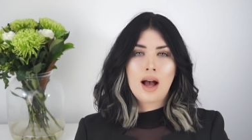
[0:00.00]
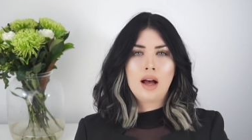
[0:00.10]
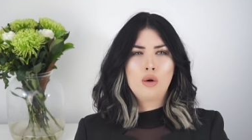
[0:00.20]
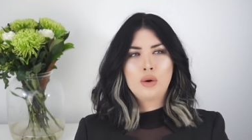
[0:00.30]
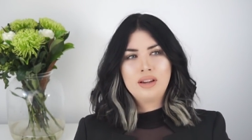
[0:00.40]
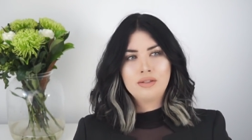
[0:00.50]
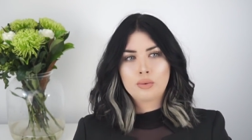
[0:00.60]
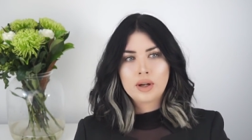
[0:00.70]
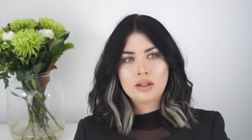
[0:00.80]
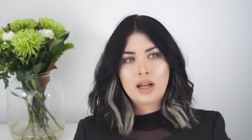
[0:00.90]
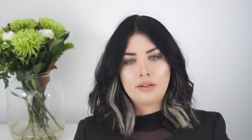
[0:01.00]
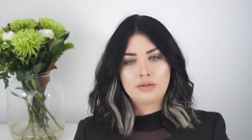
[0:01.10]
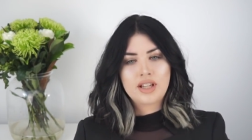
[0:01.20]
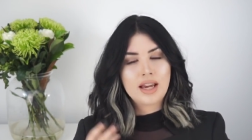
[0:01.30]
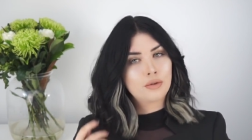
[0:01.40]
uh, or even real life
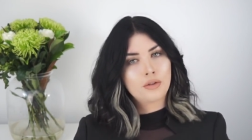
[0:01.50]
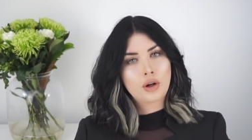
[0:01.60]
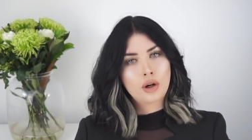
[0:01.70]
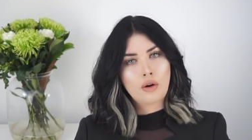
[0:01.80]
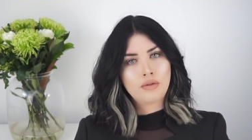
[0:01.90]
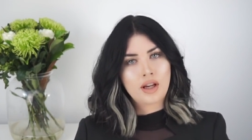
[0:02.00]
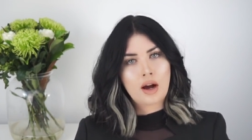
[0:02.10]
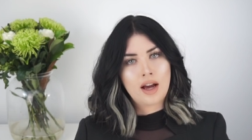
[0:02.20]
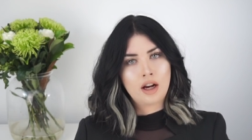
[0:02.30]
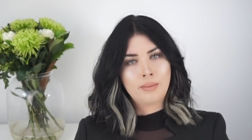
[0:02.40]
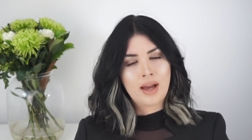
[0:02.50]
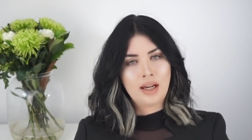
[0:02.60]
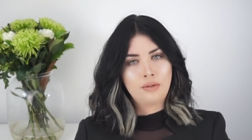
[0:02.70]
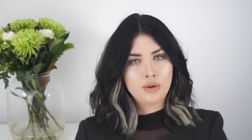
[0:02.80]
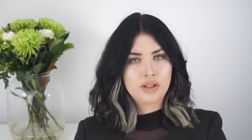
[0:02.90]
take a photo of the item
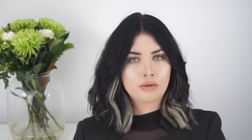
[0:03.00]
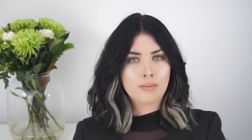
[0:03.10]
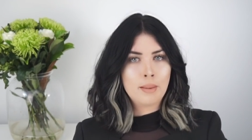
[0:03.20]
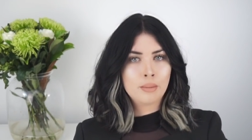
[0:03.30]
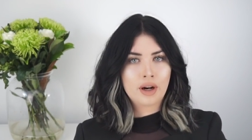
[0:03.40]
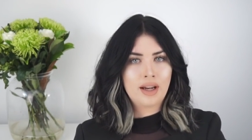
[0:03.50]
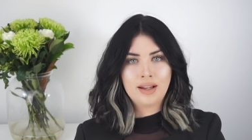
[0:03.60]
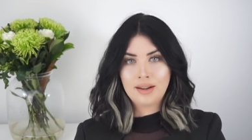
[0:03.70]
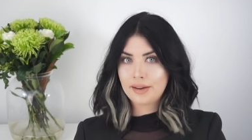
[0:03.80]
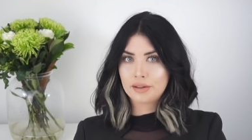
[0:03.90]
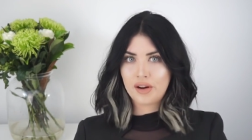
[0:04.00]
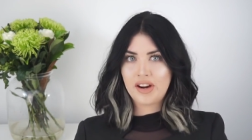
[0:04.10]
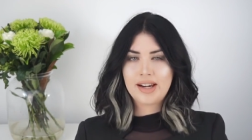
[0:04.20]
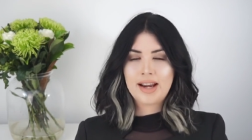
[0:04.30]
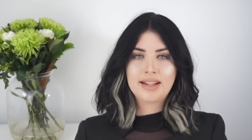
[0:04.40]
and if you still remember it in like
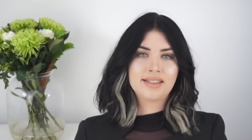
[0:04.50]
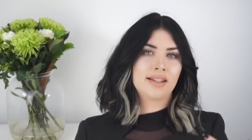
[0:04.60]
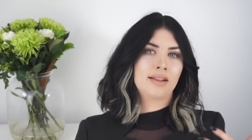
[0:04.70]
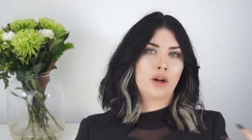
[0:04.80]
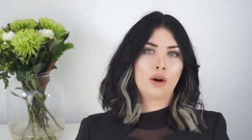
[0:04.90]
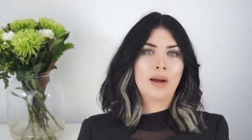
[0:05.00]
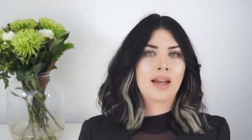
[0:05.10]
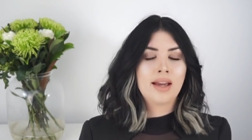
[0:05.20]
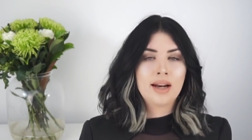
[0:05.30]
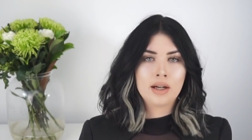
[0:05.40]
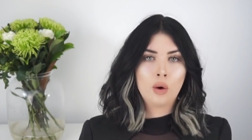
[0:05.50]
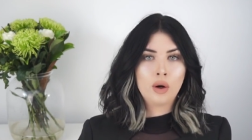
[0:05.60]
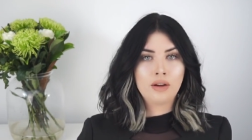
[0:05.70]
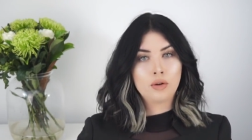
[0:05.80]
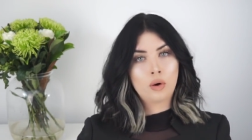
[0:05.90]
30 days then go back and get it
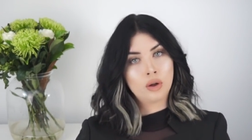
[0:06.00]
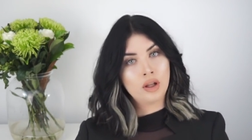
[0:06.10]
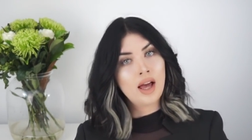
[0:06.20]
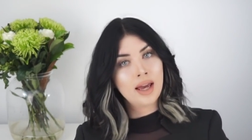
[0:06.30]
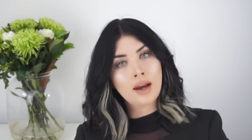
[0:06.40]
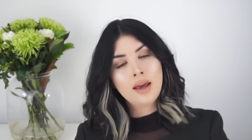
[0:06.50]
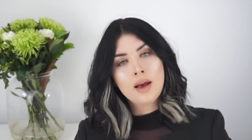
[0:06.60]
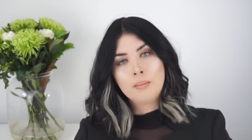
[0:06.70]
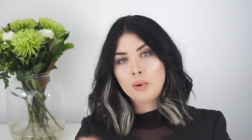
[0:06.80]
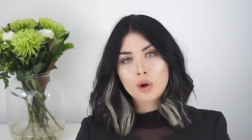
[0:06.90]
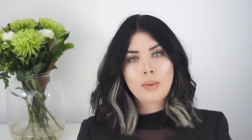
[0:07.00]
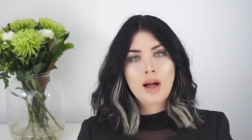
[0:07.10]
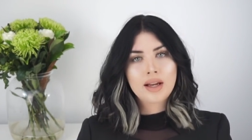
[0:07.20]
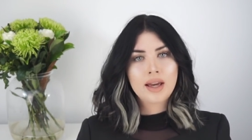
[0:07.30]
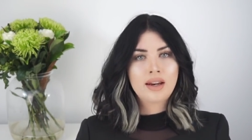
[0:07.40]
or if you're online bookmark